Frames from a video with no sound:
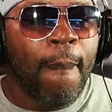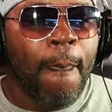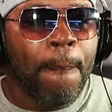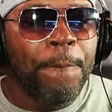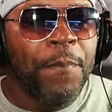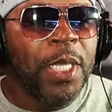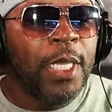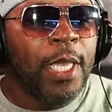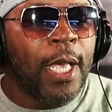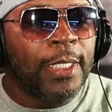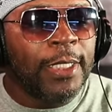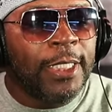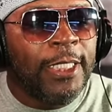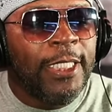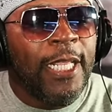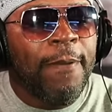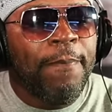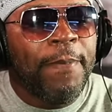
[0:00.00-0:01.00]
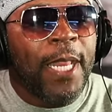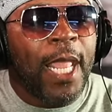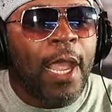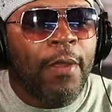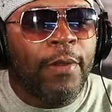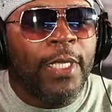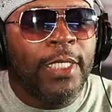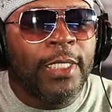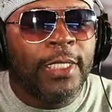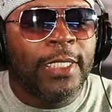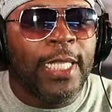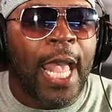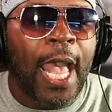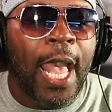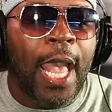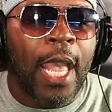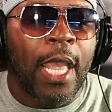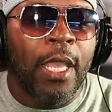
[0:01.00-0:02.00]
Because deep down
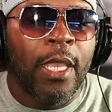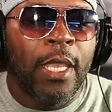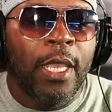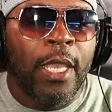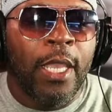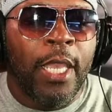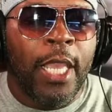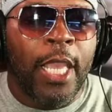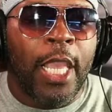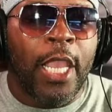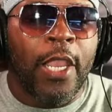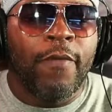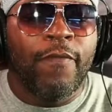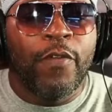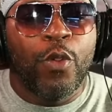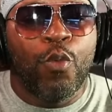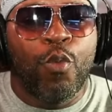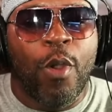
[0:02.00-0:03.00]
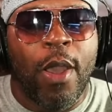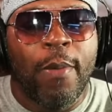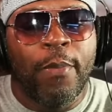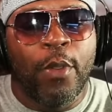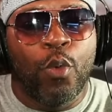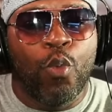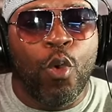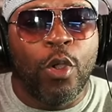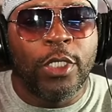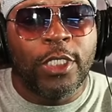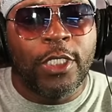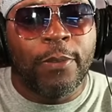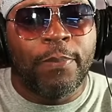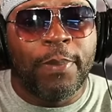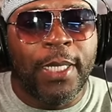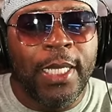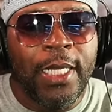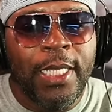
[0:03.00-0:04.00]
inside, every woman wants to
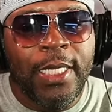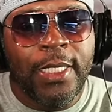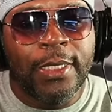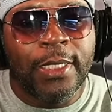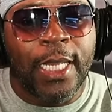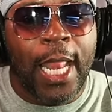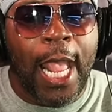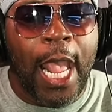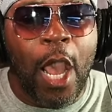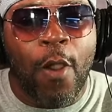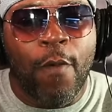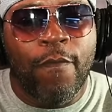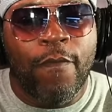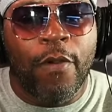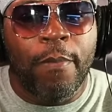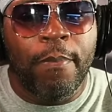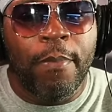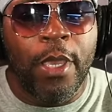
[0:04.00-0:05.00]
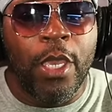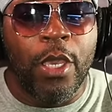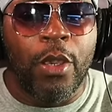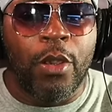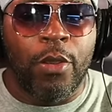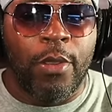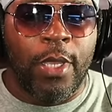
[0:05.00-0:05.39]
please an alpha male.